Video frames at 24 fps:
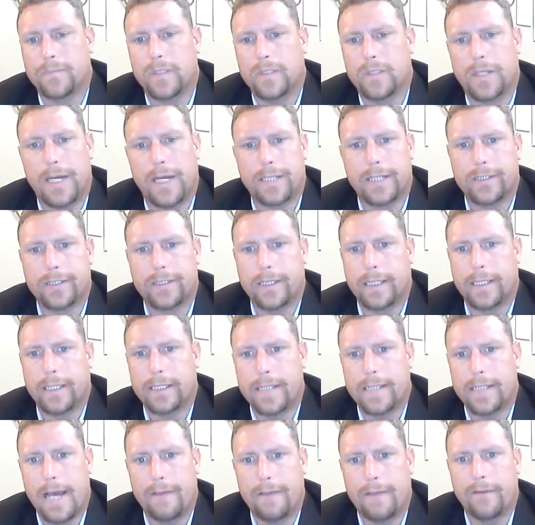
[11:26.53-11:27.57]
you actually get
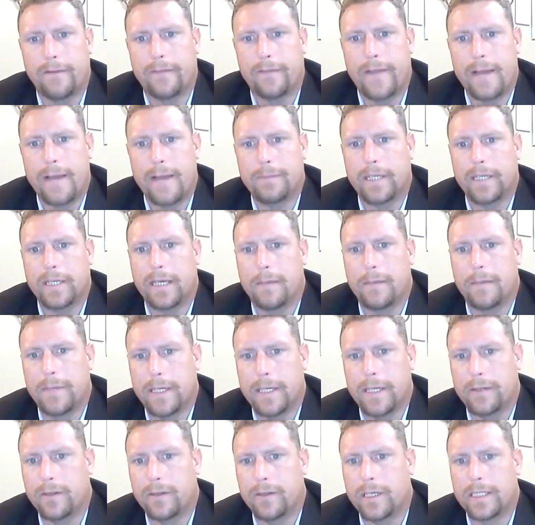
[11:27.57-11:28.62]
to have your family come in.
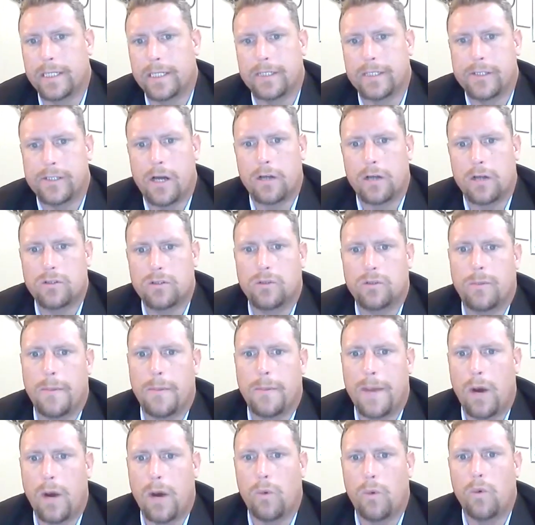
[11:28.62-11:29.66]
You get to talk to them
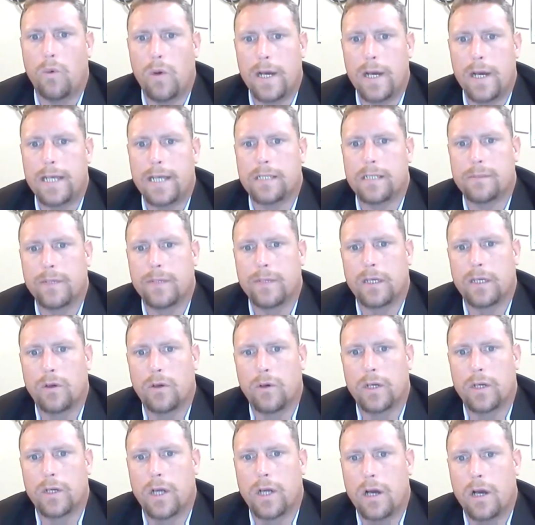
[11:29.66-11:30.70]
about what has been
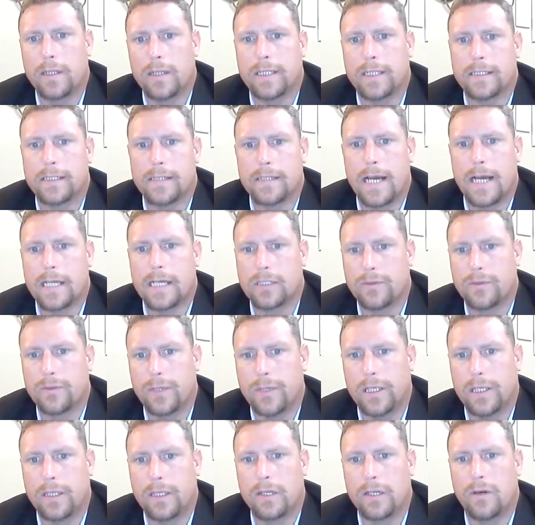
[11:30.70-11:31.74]
going on this last
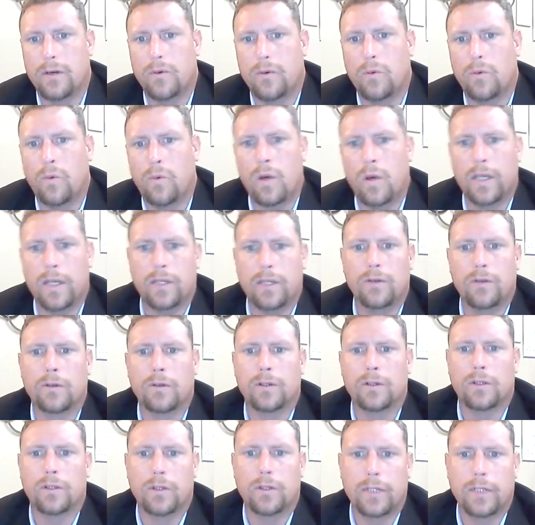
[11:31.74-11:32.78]
week, what you
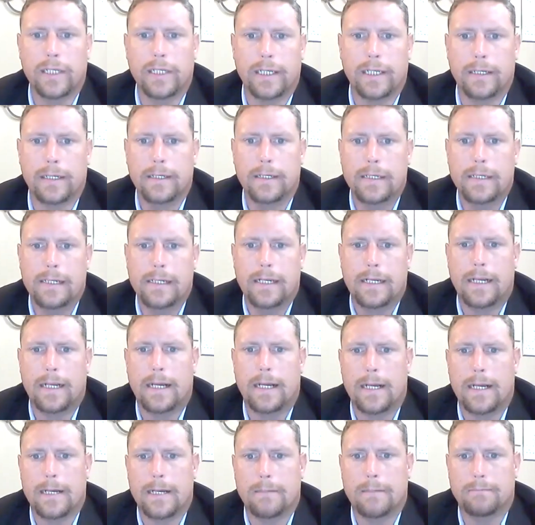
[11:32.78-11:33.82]
were learning,
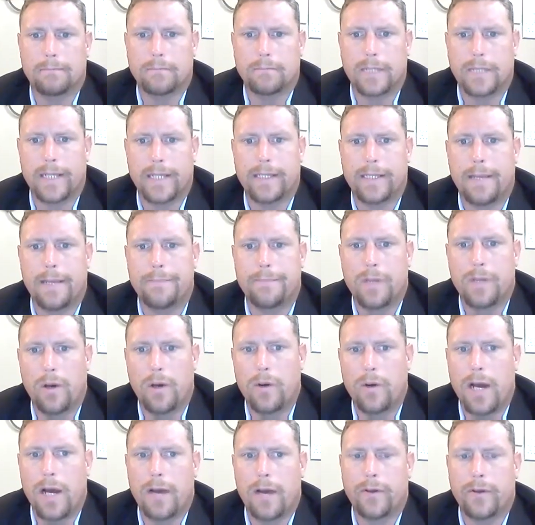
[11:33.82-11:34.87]
let them
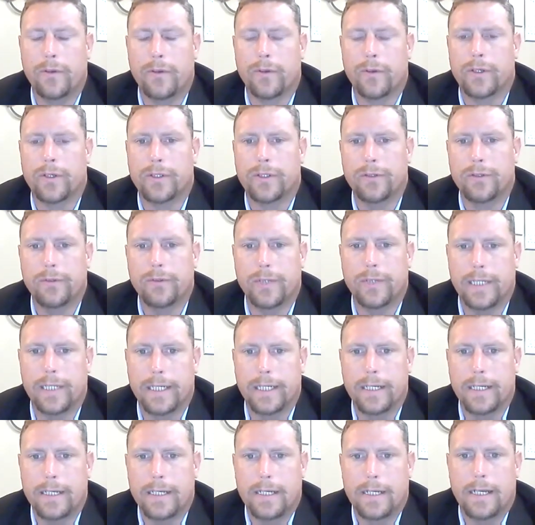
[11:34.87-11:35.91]
know how you were doing.
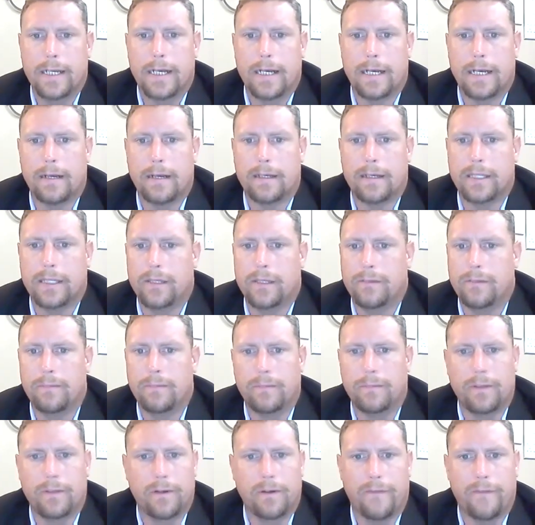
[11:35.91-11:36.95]
Uh,
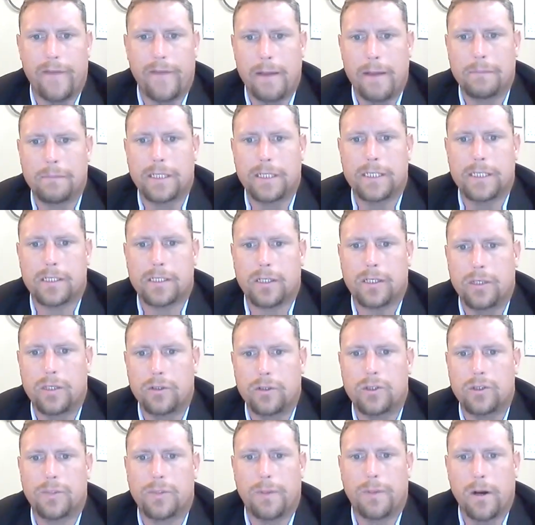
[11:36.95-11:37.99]
Family is a
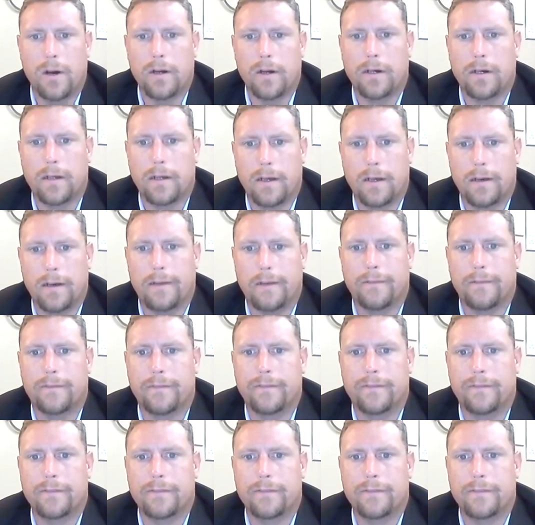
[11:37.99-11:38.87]
huge part of